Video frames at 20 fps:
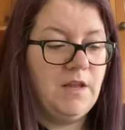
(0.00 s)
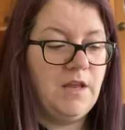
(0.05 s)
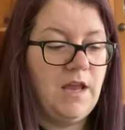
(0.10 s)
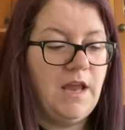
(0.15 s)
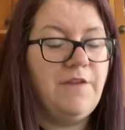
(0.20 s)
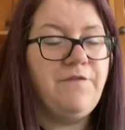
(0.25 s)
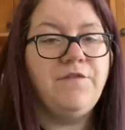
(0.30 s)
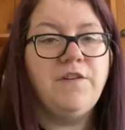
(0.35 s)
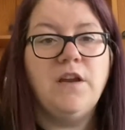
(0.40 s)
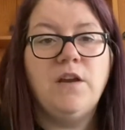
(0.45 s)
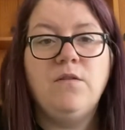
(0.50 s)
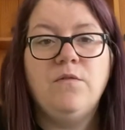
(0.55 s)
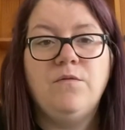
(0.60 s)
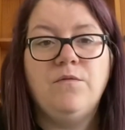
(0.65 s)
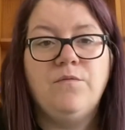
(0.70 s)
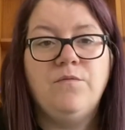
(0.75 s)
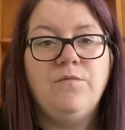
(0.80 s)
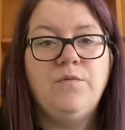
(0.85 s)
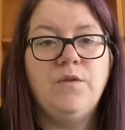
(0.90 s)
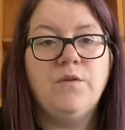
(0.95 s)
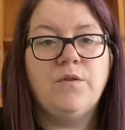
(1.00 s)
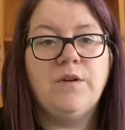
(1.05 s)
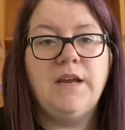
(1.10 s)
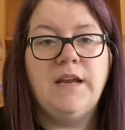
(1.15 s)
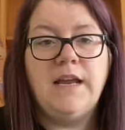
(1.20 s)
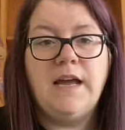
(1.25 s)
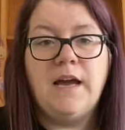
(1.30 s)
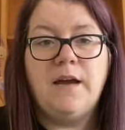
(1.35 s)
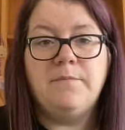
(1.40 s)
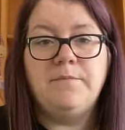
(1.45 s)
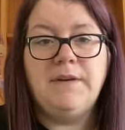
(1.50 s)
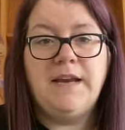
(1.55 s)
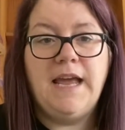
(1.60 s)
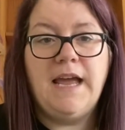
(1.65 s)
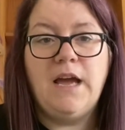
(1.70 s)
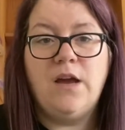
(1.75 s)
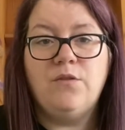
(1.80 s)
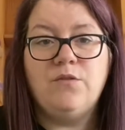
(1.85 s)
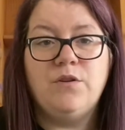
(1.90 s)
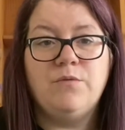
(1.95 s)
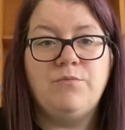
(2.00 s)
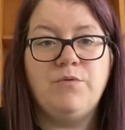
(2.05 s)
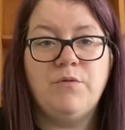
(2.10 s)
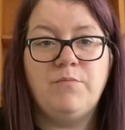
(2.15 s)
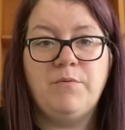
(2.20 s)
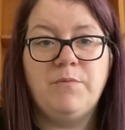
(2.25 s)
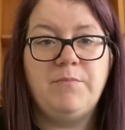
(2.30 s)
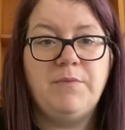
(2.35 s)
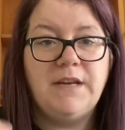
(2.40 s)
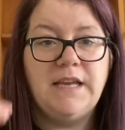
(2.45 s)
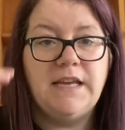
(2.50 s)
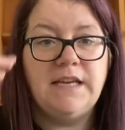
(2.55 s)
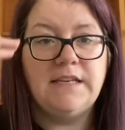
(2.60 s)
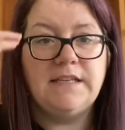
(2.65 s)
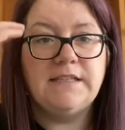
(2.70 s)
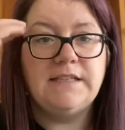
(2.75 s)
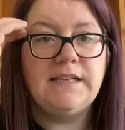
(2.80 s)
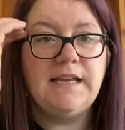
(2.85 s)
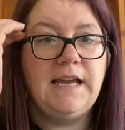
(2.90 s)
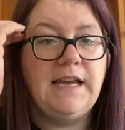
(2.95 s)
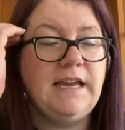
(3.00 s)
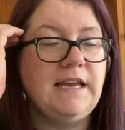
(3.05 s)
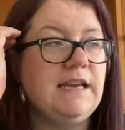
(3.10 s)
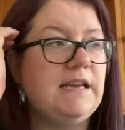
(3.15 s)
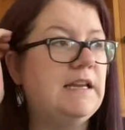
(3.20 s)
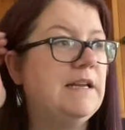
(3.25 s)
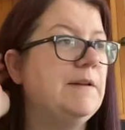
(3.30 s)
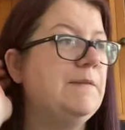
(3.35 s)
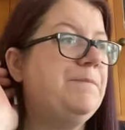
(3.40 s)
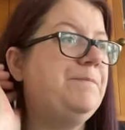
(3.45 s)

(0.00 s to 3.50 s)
If you look it up now, you'll probably see